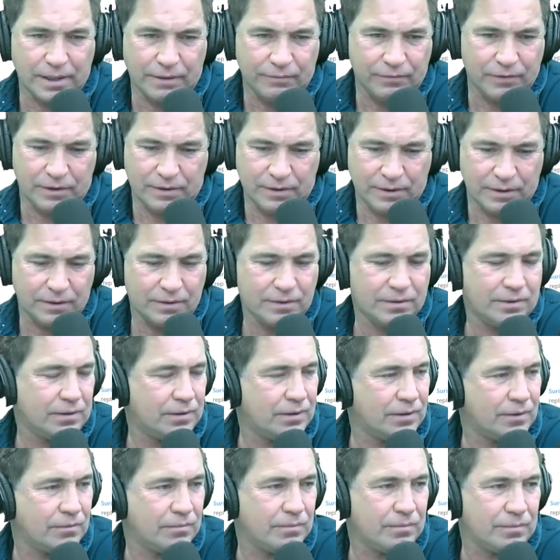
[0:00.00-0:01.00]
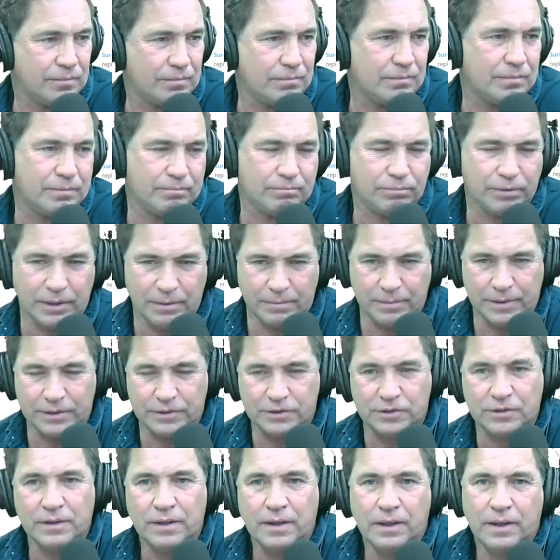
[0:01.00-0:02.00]
everything you know pretty
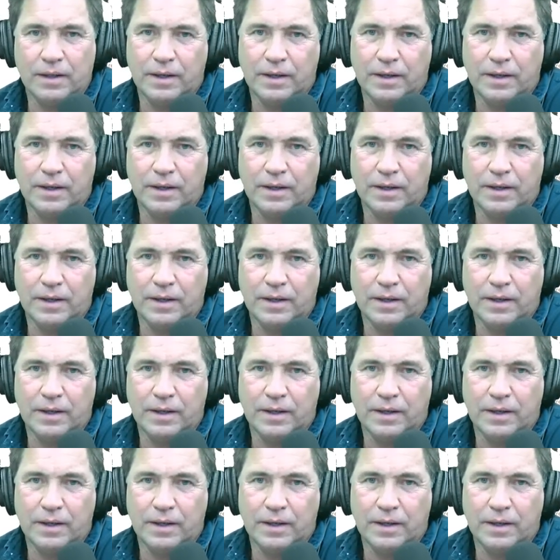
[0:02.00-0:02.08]
much.